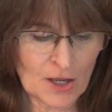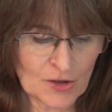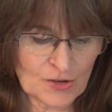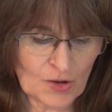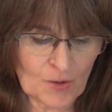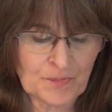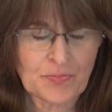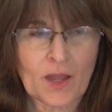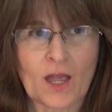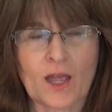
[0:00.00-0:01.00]
So
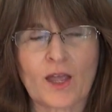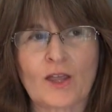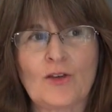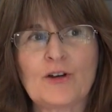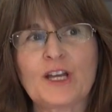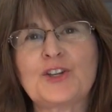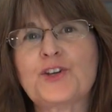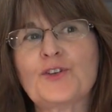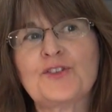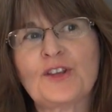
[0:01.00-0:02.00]
you can
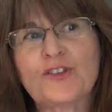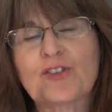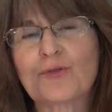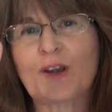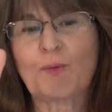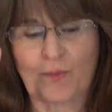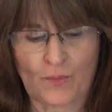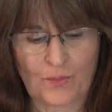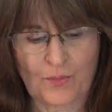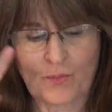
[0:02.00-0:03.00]
use these
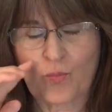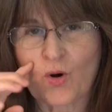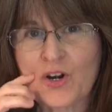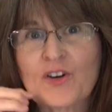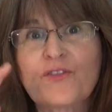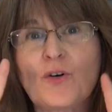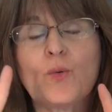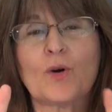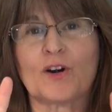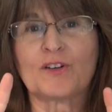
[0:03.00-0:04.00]
3
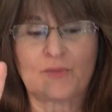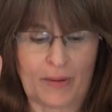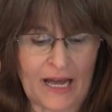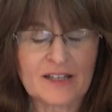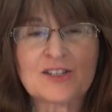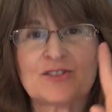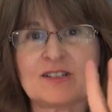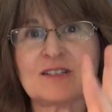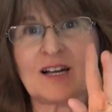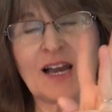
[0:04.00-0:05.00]
wonderful words, bad,
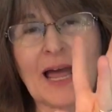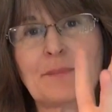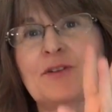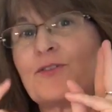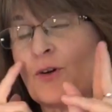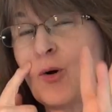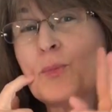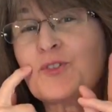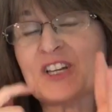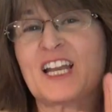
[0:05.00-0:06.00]
stressed, and unhappy, for
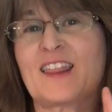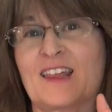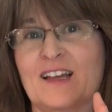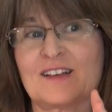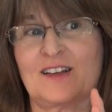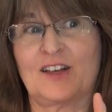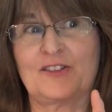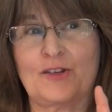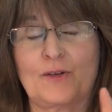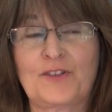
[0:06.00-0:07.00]
almost anything.
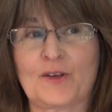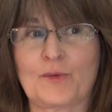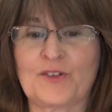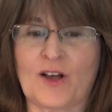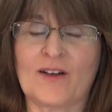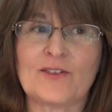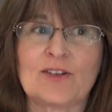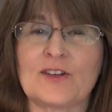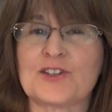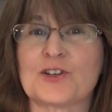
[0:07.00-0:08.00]
So if someone's
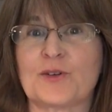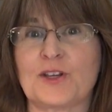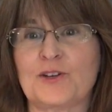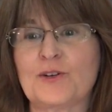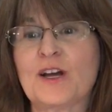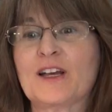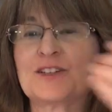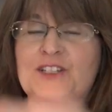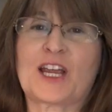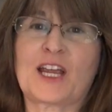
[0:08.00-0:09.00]
obviously showing you
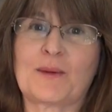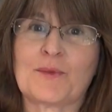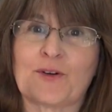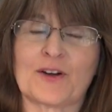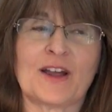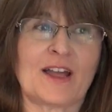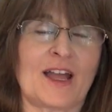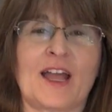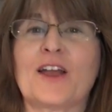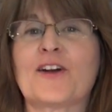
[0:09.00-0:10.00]
shame or
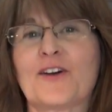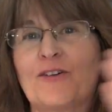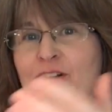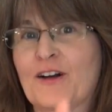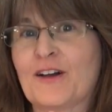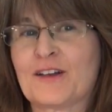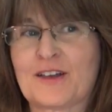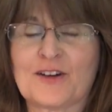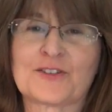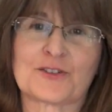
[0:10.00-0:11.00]
anger or
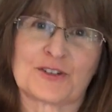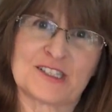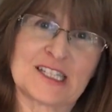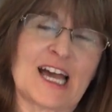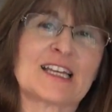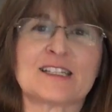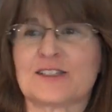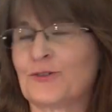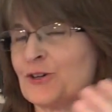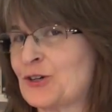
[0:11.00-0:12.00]
guilt or
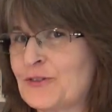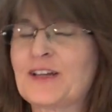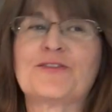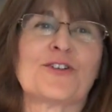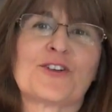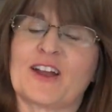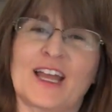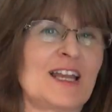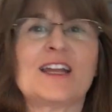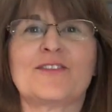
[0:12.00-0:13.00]
sadness or grief or
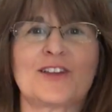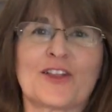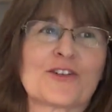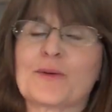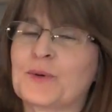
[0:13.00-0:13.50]
any of the other